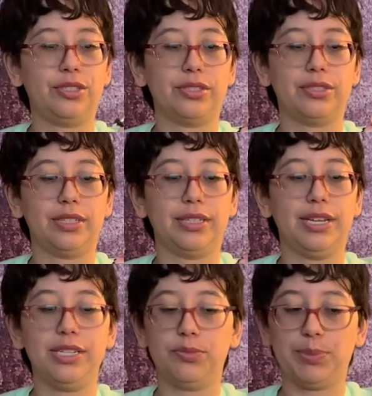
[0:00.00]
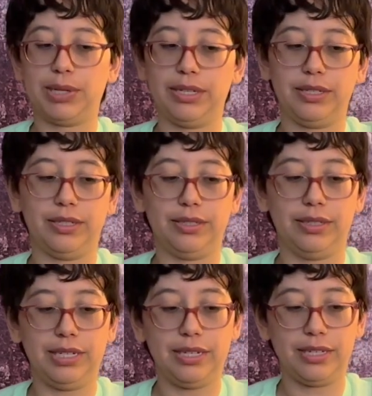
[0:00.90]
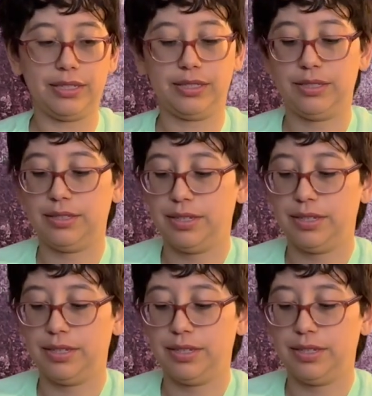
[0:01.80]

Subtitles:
just in case, but I didn't need it.